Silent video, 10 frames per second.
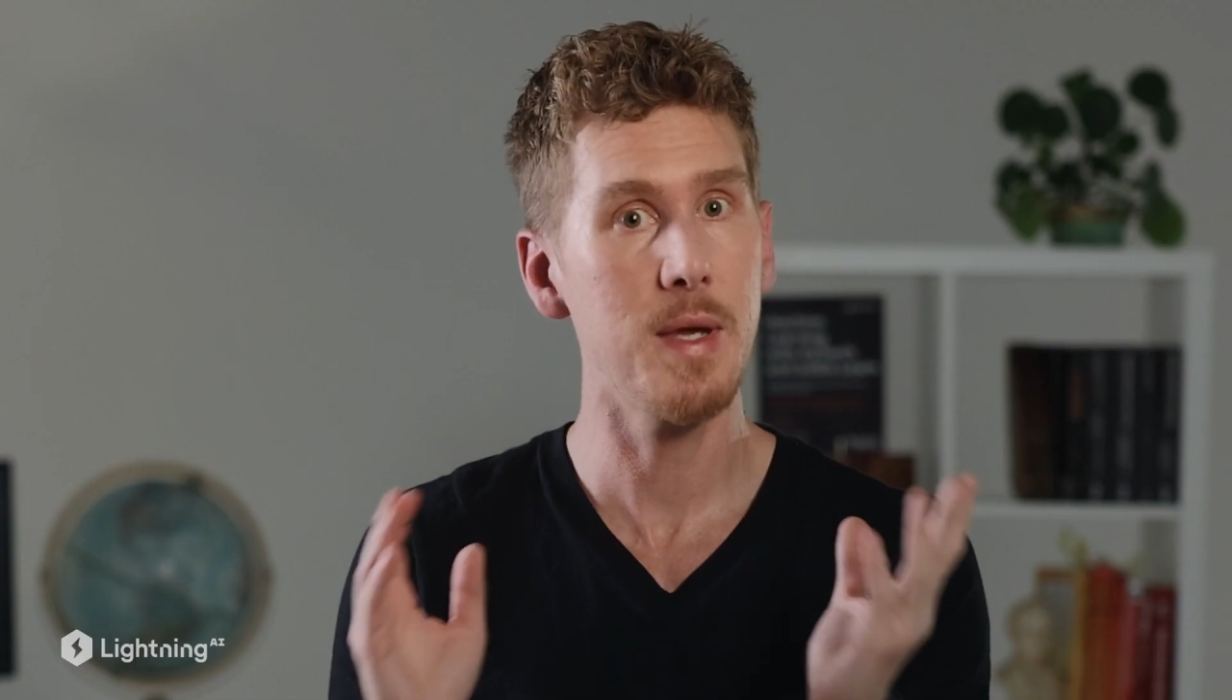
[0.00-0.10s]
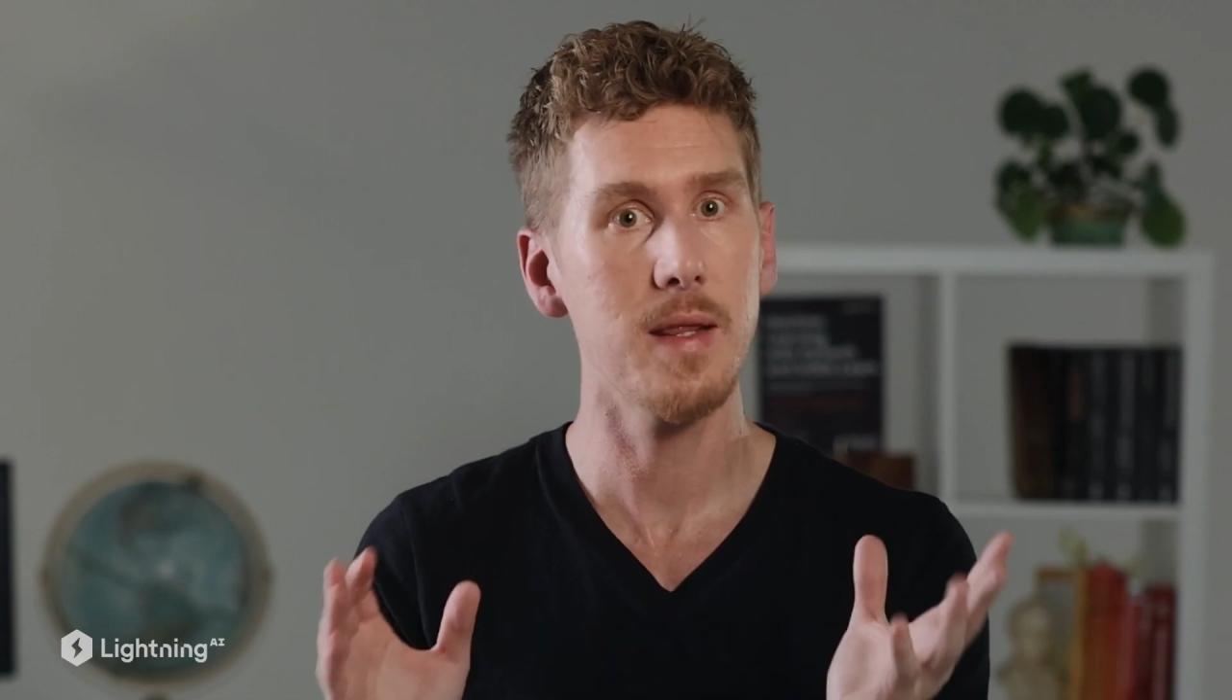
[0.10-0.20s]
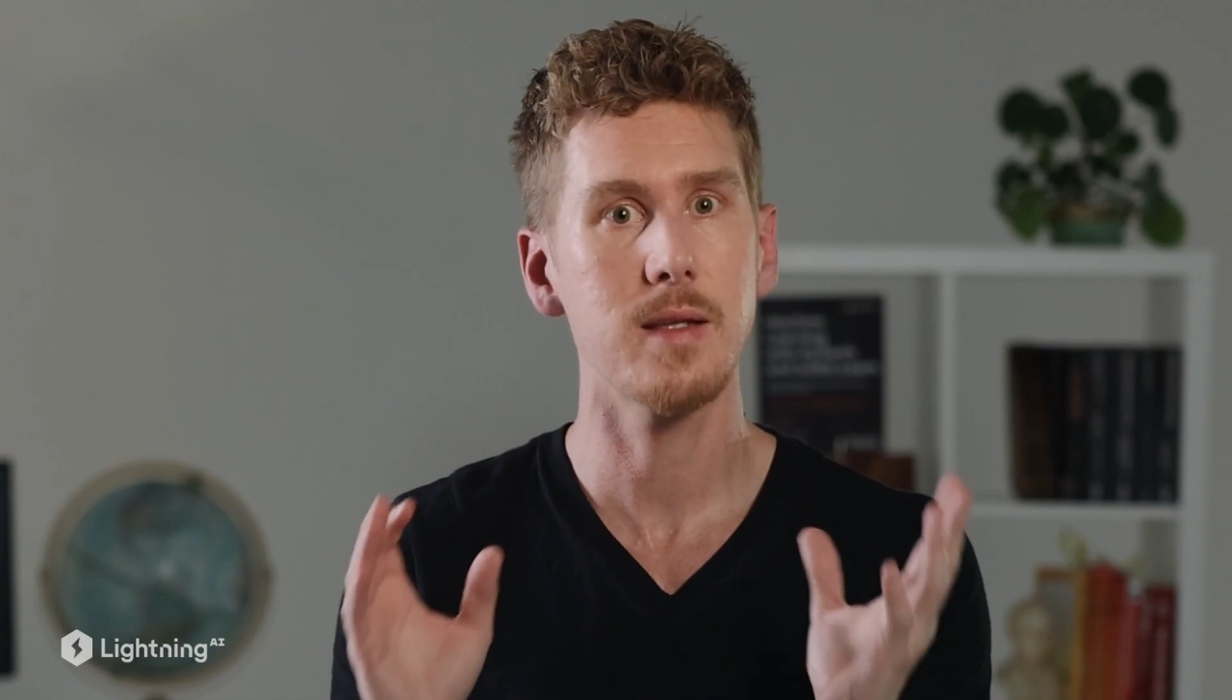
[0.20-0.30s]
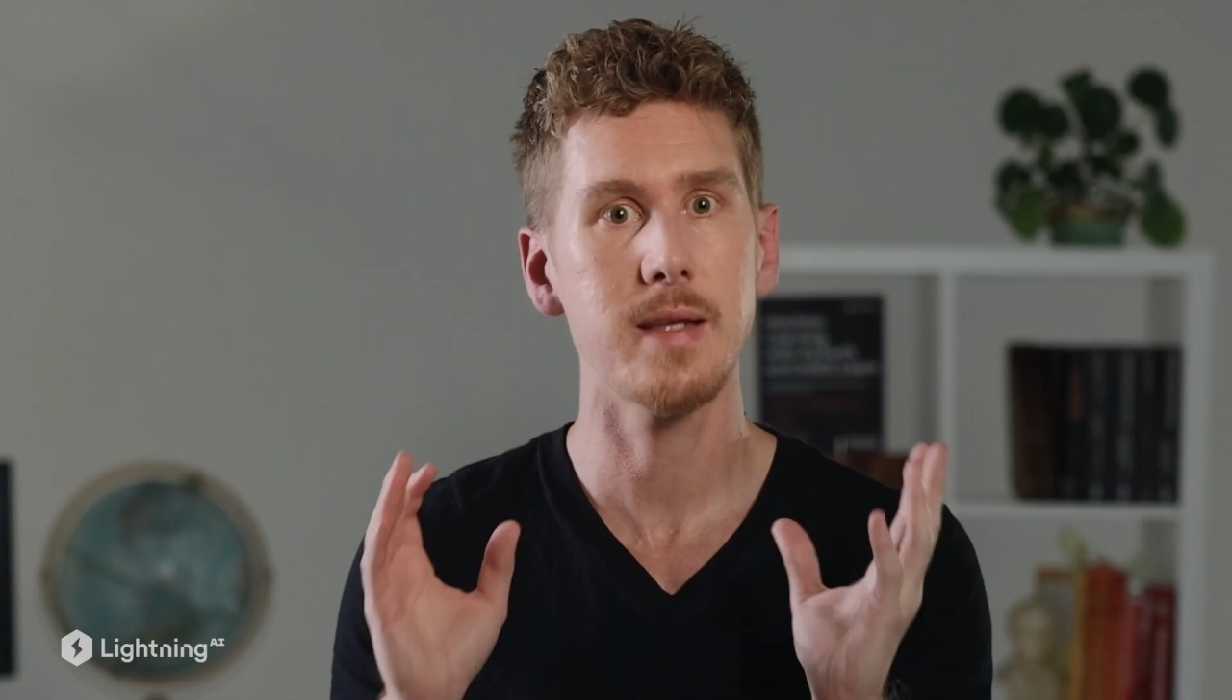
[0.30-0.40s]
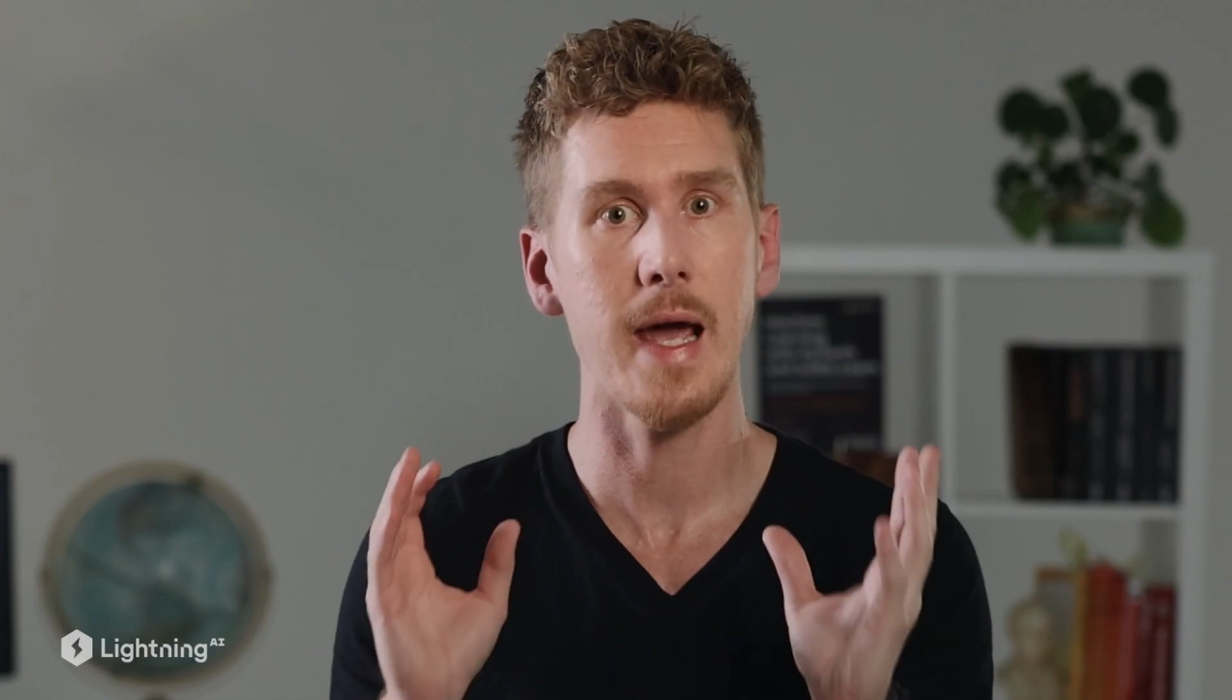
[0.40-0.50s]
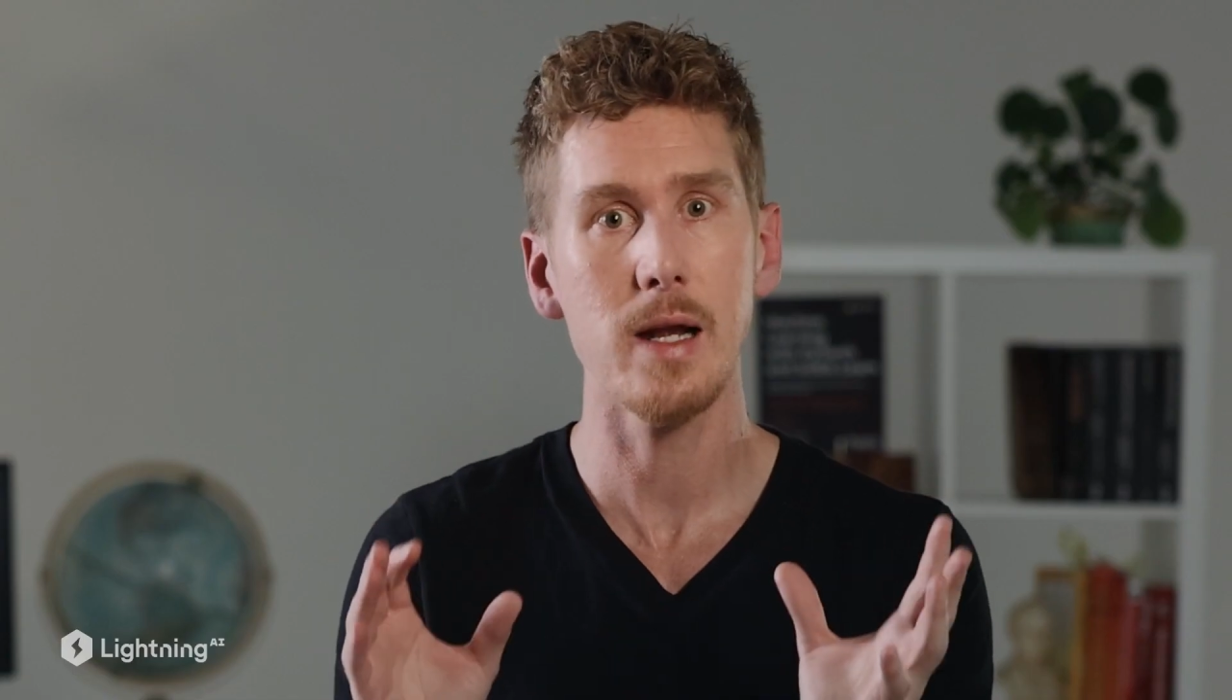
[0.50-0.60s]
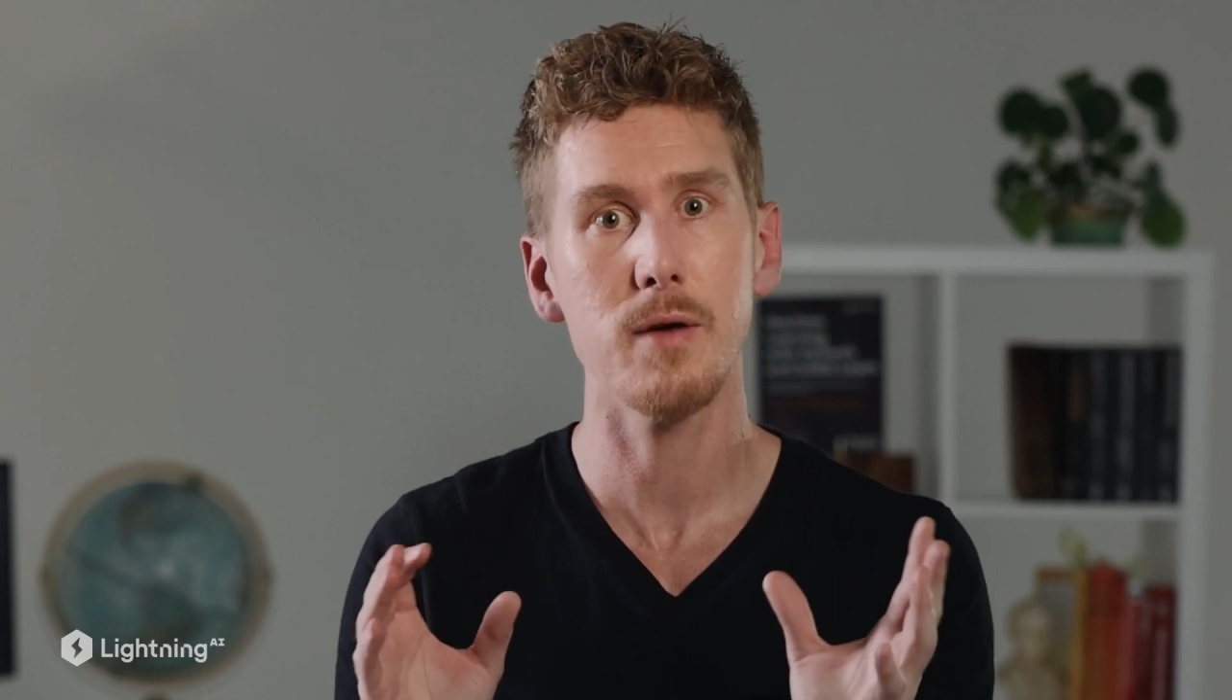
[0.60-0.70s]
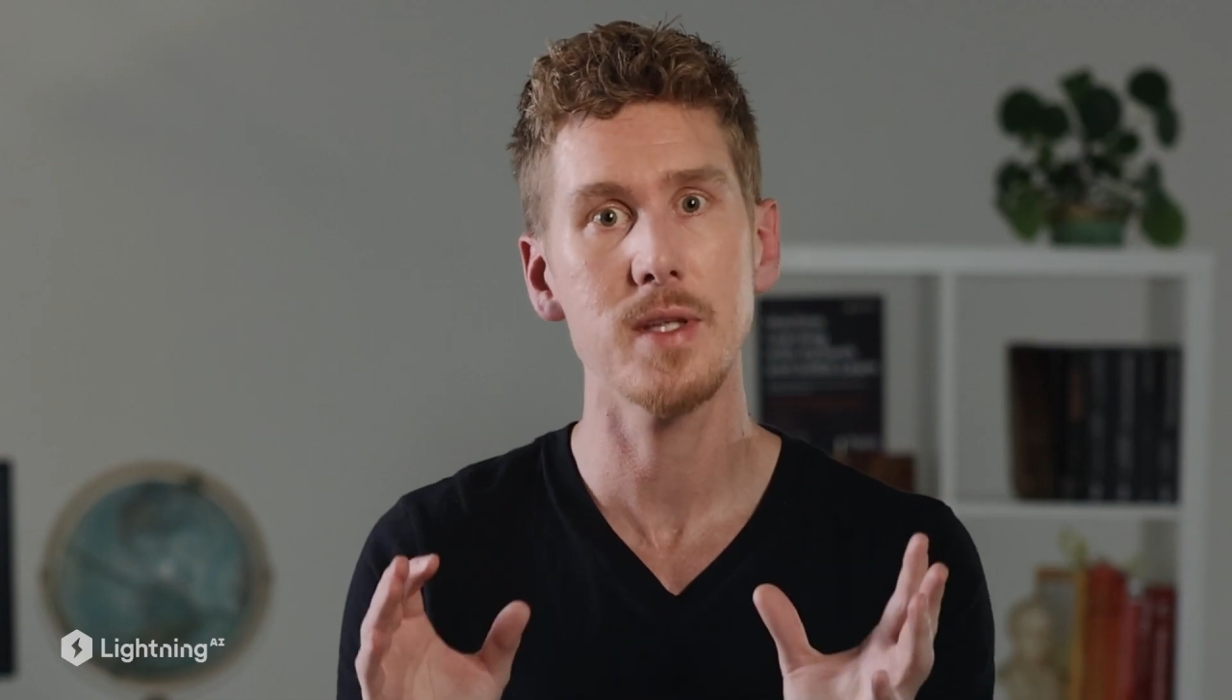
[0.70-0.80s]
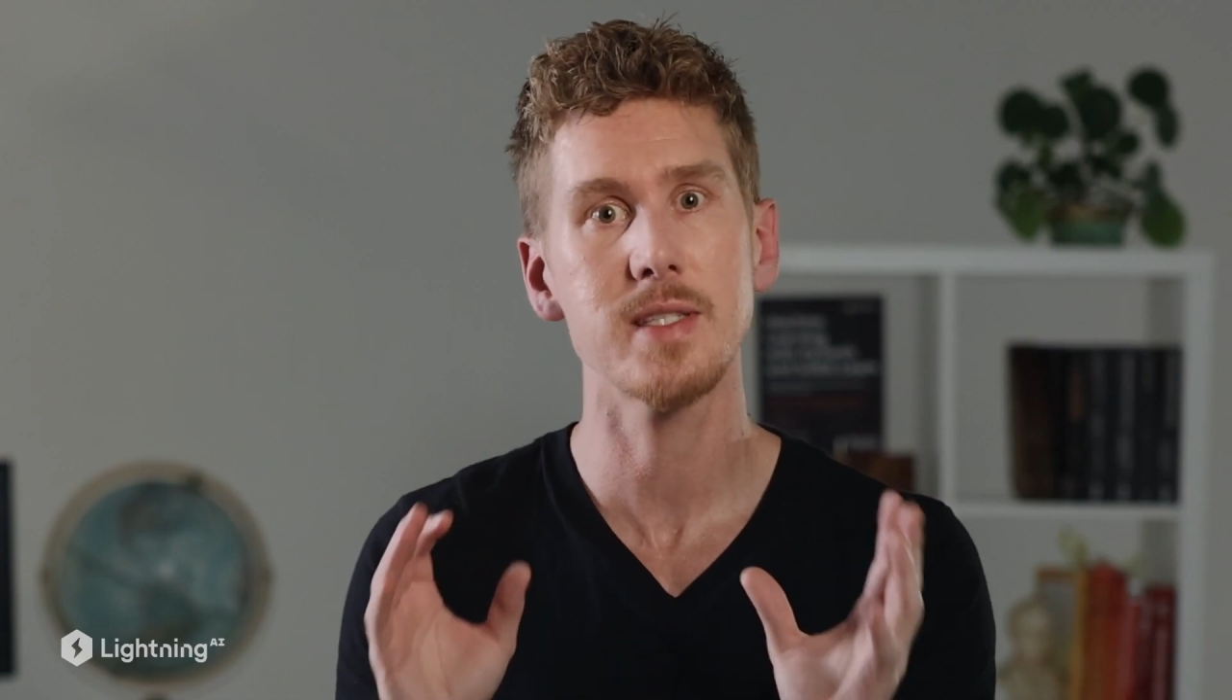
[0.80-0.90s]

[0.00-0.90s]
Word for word: I mean, the title of